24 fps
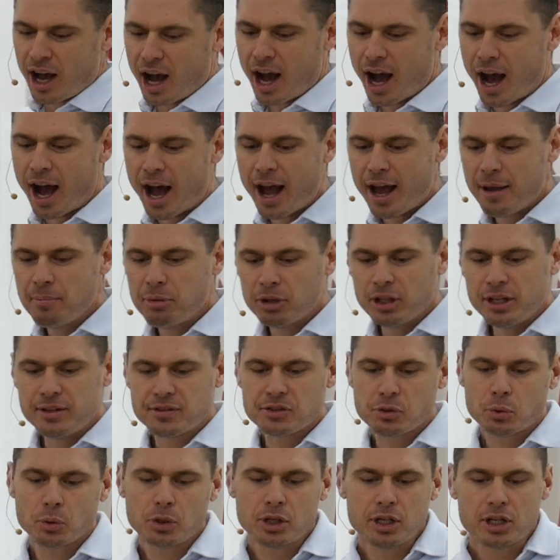I believe,
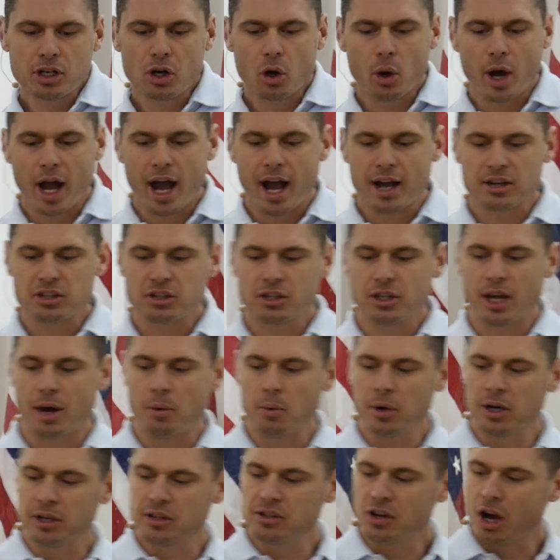so we're going to go, actually, I
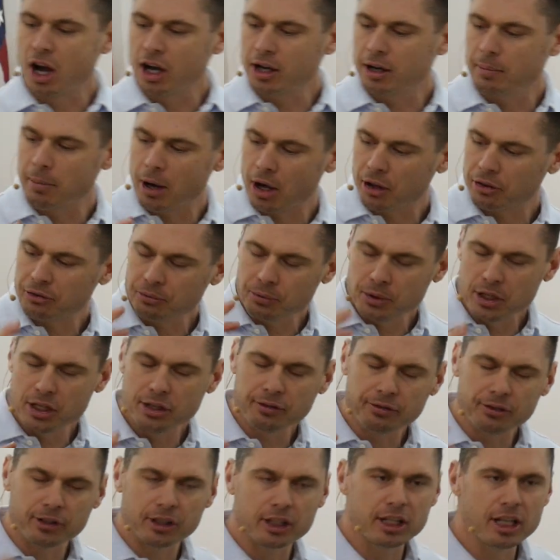want to talk about three
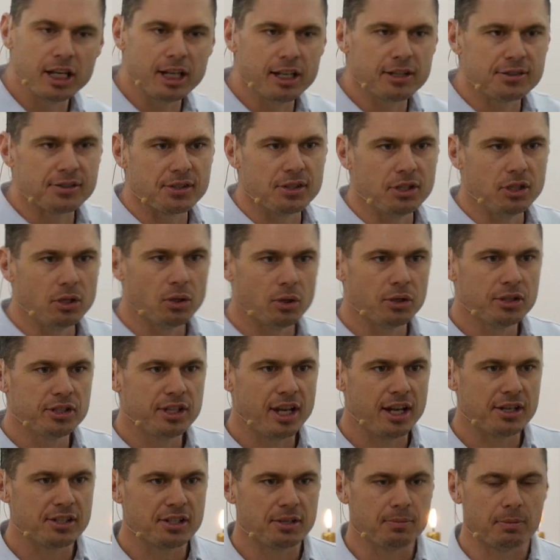different kings in the Old
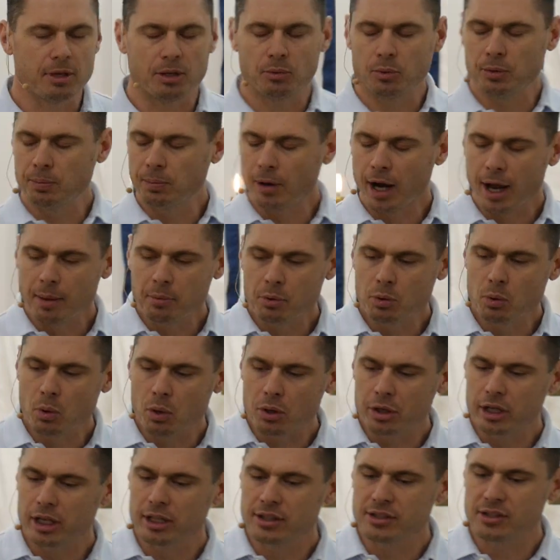Testament. We probably
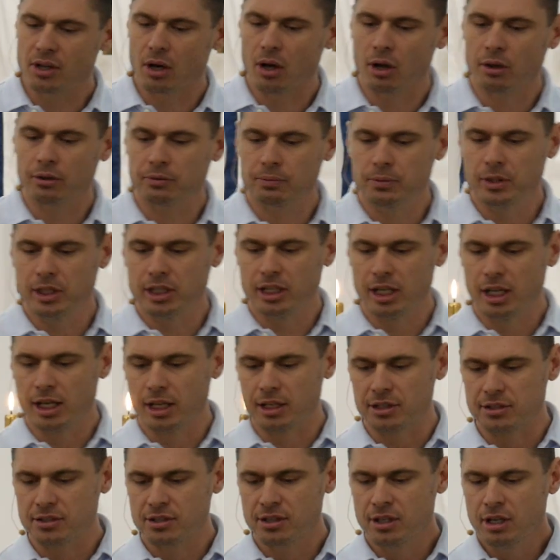won't get to all three
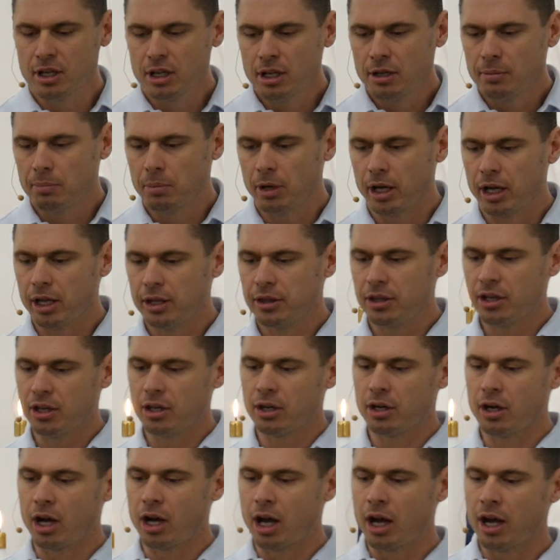kings, but
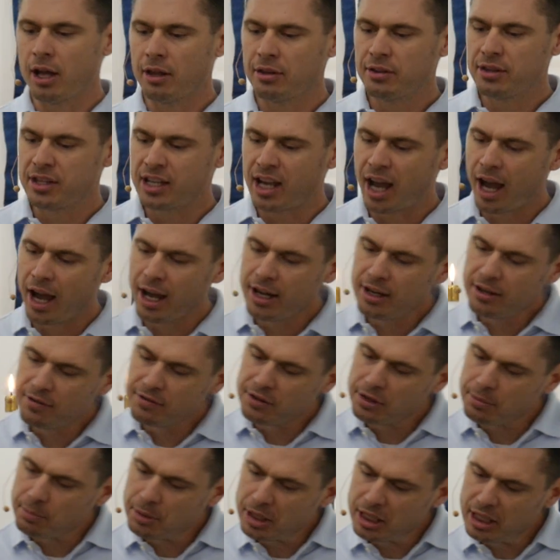they're kind of
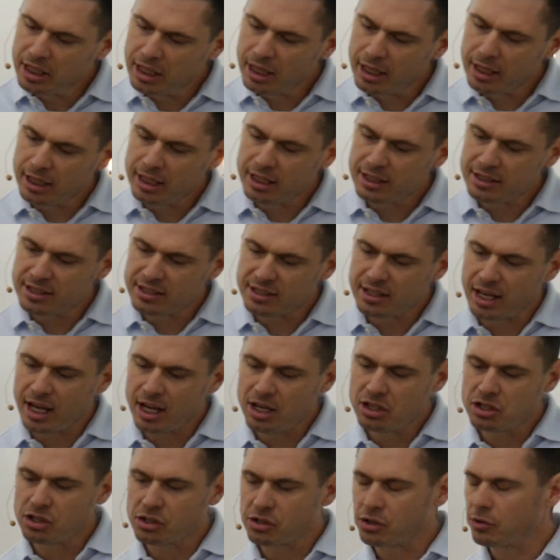the beginning
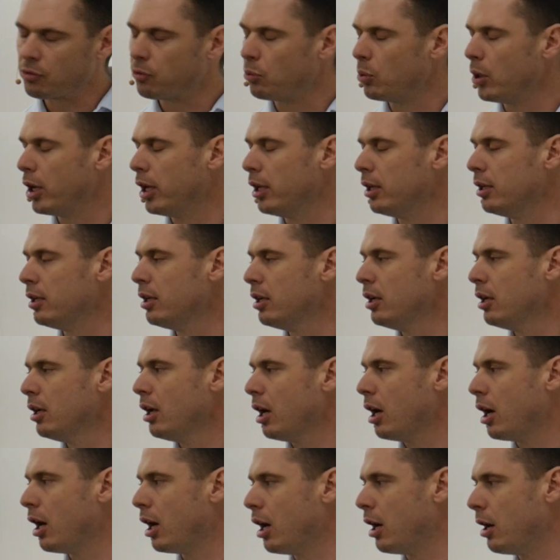stages of when
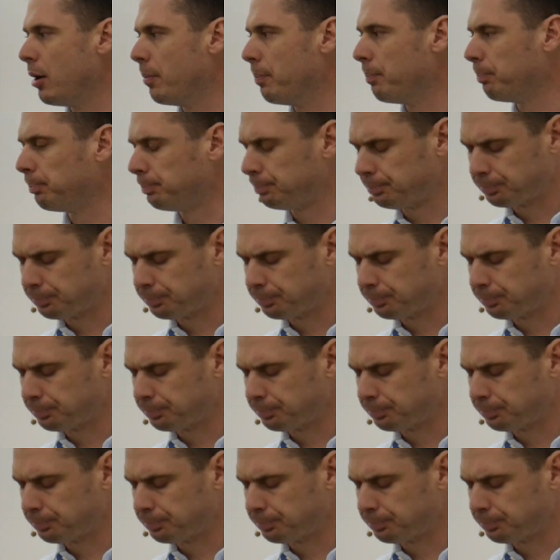there